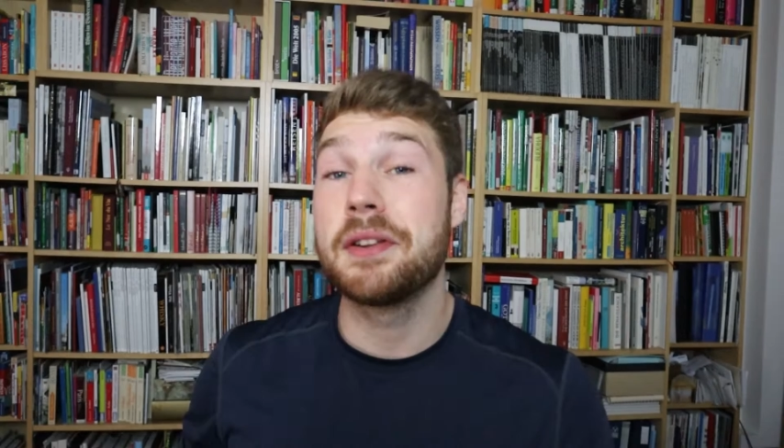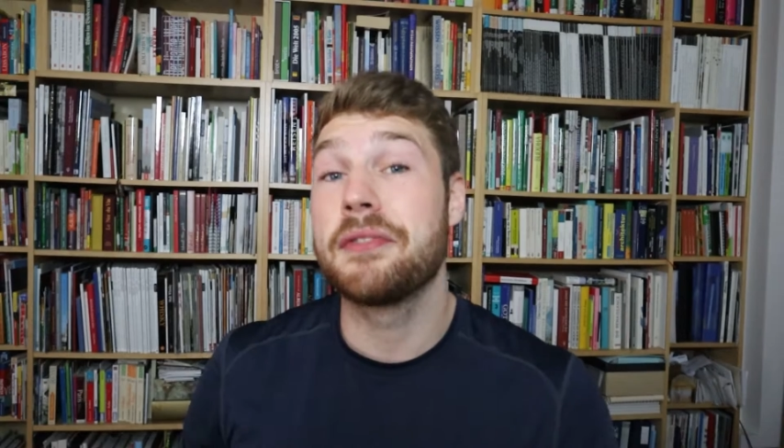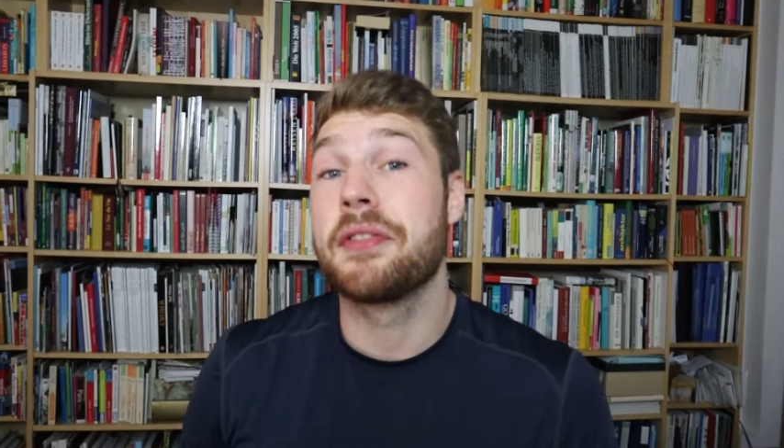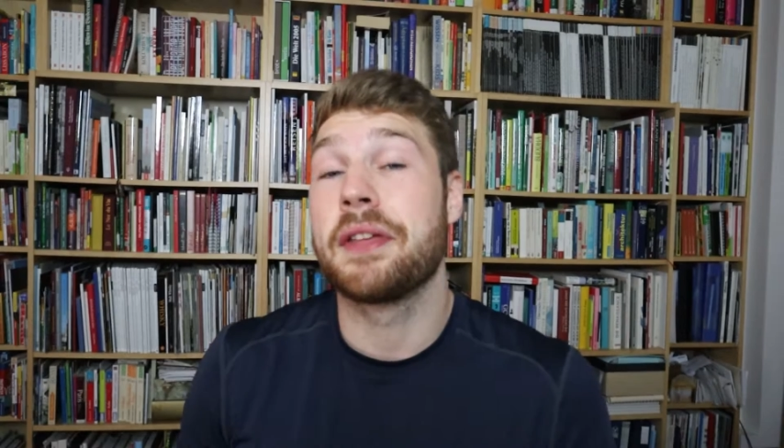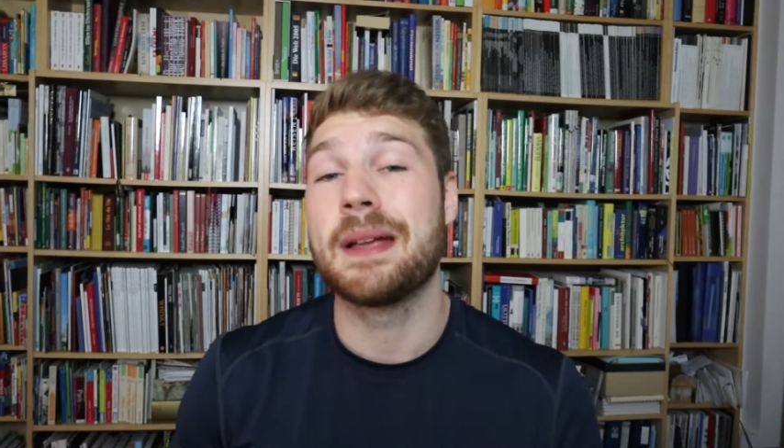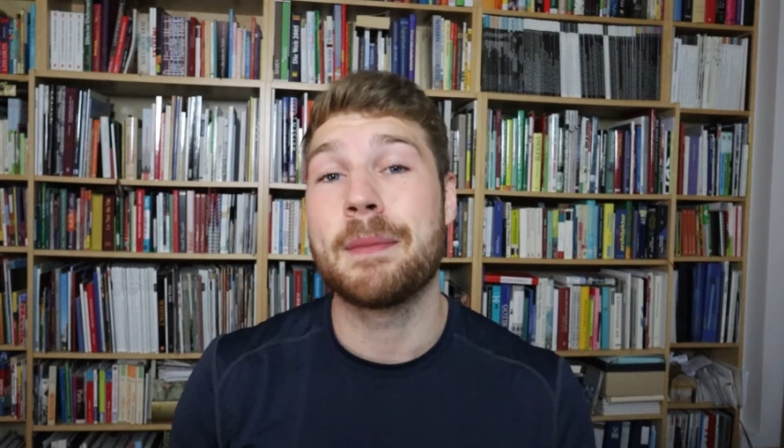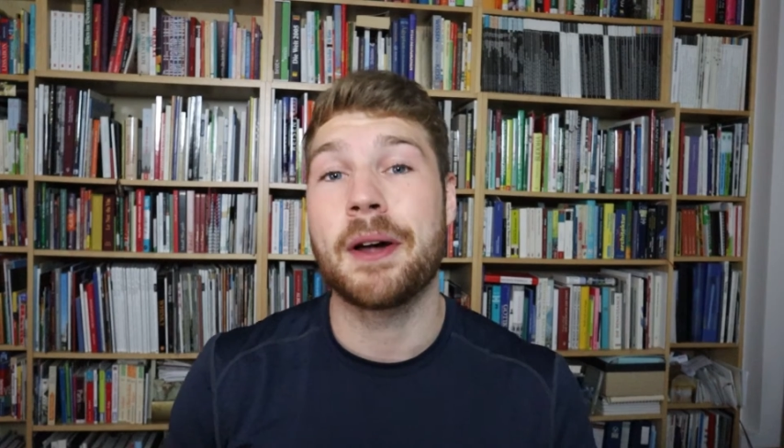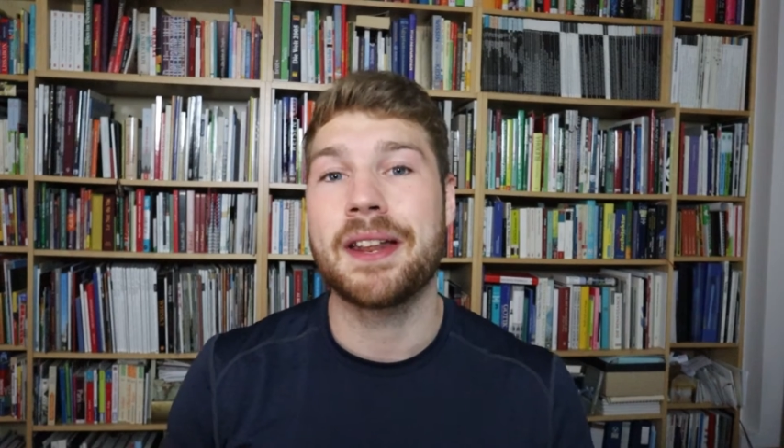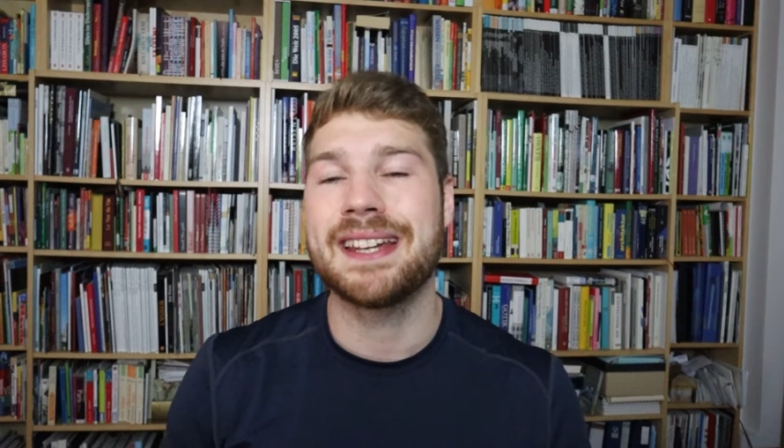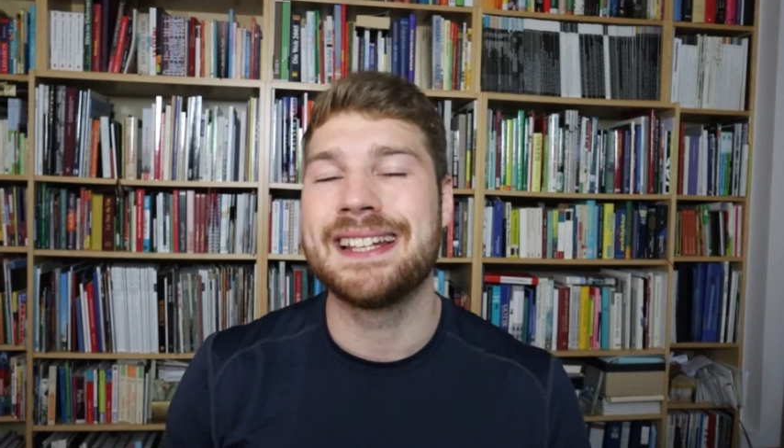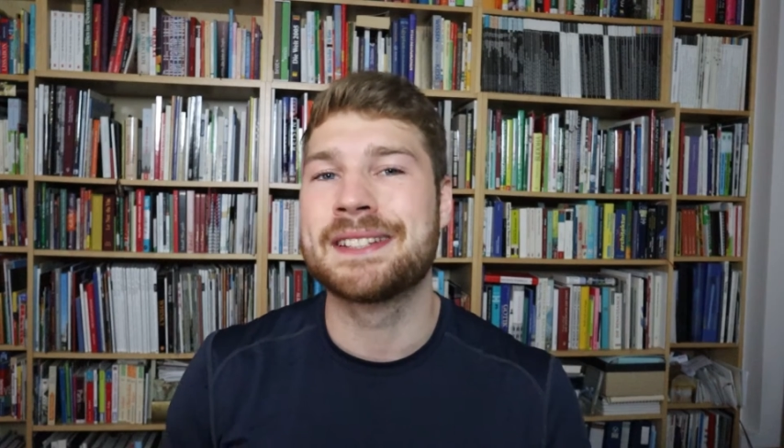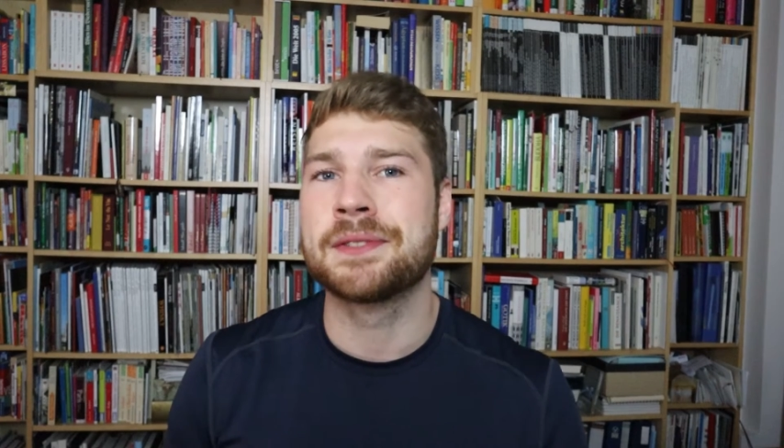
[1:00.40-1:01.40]
if you think about
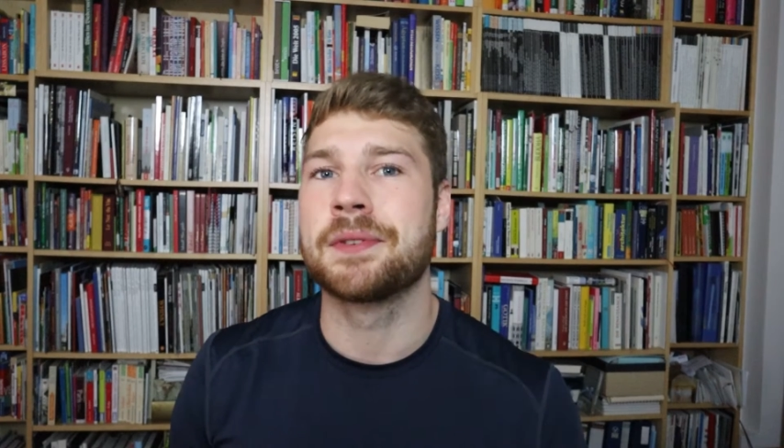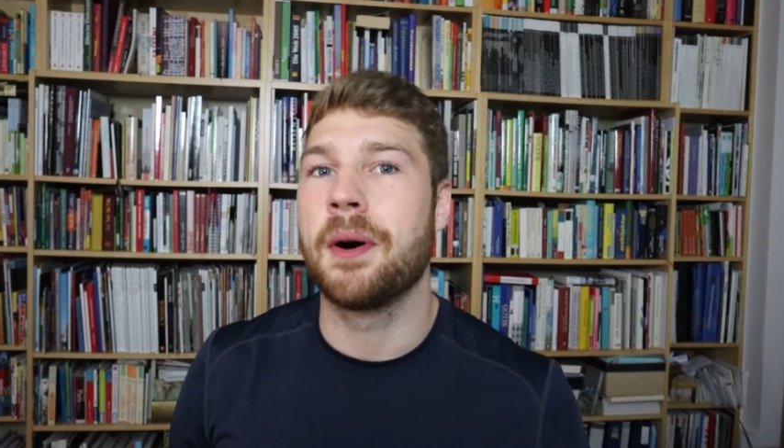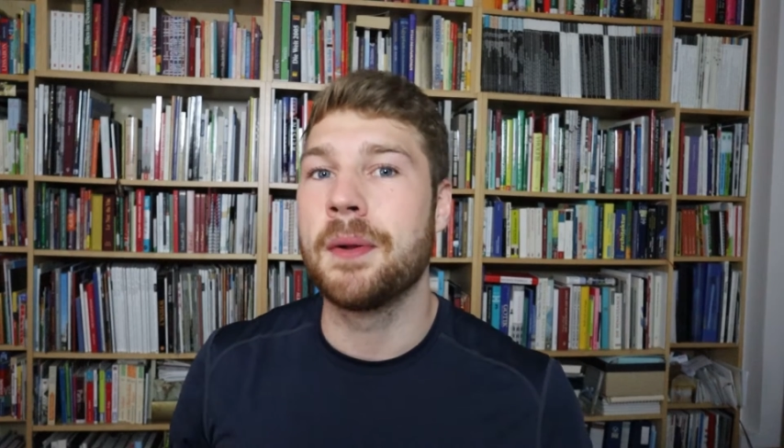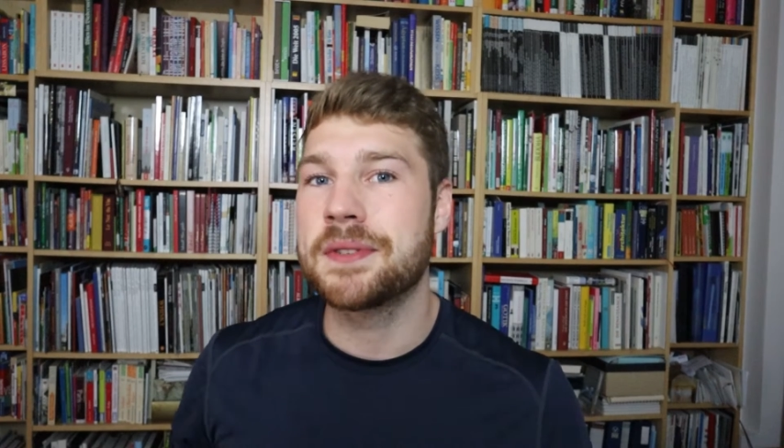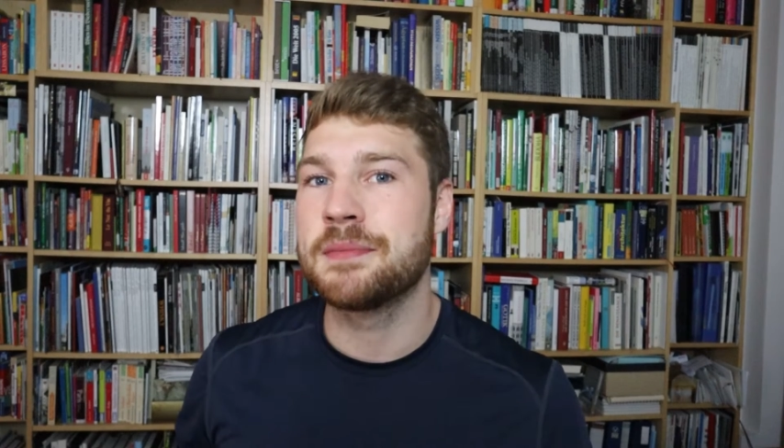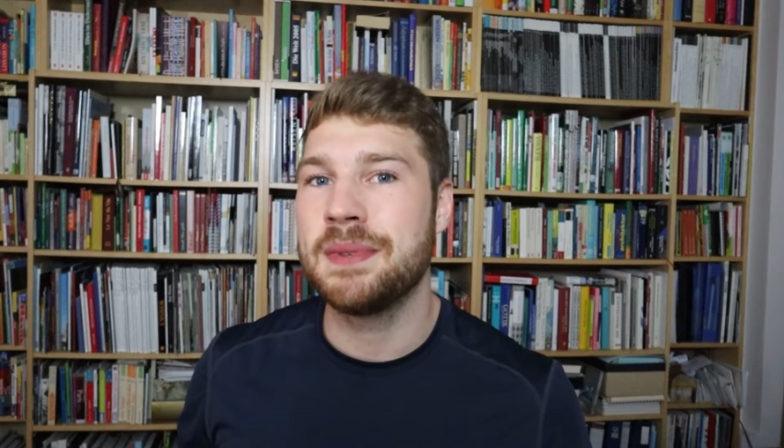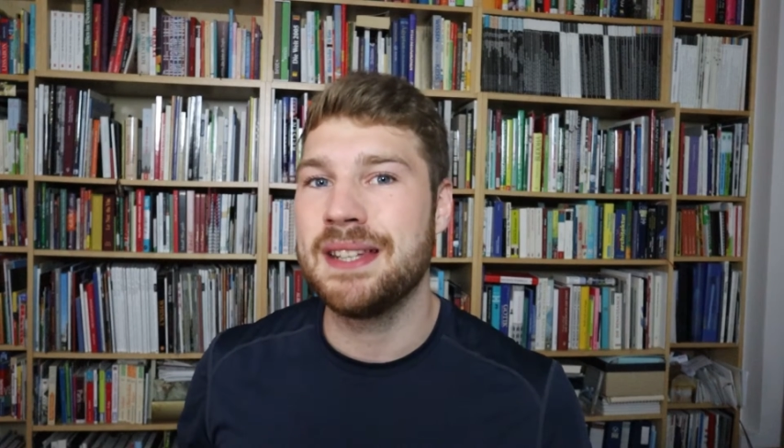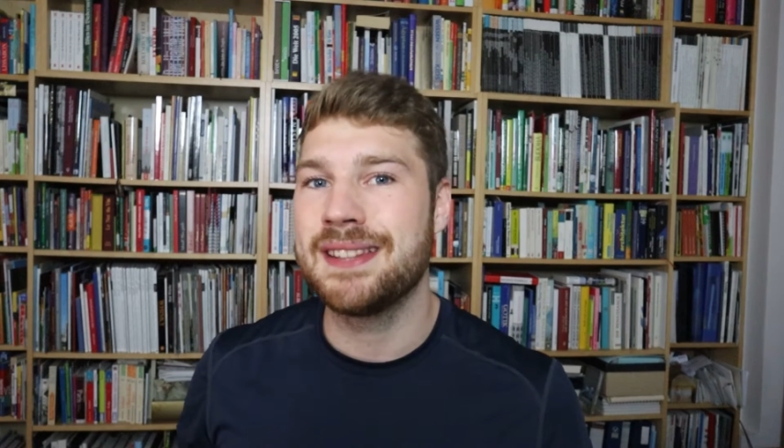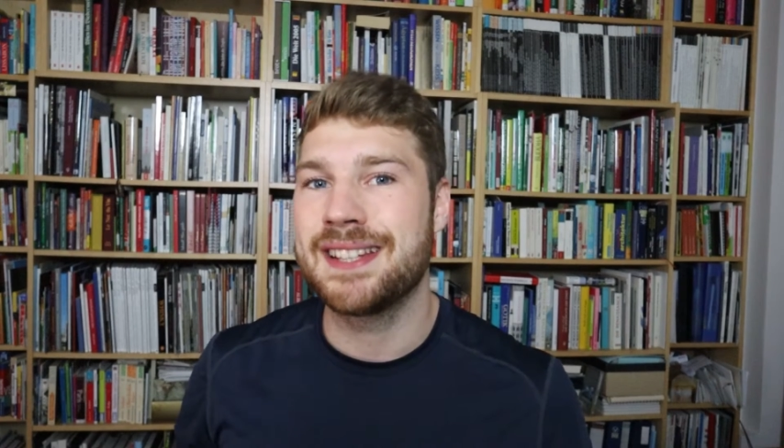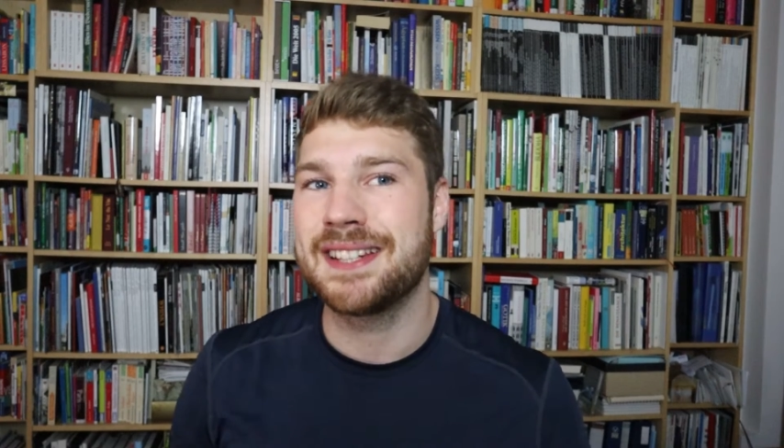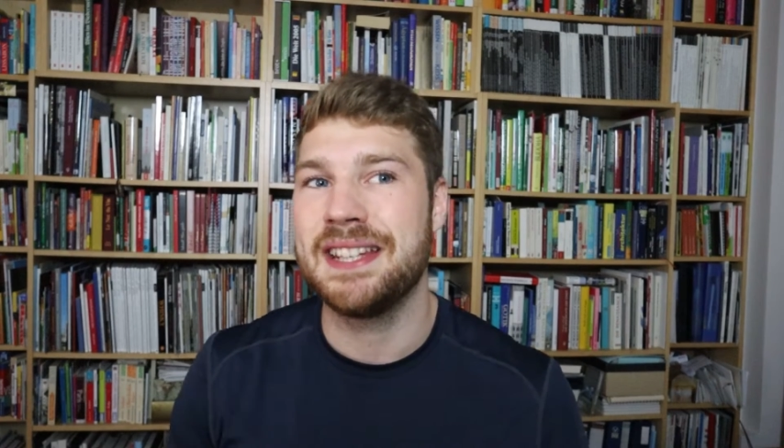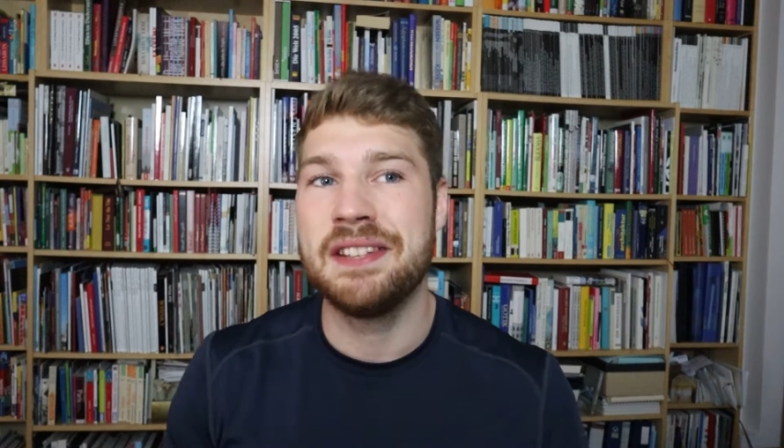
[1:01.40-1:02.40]
it, it could also mean that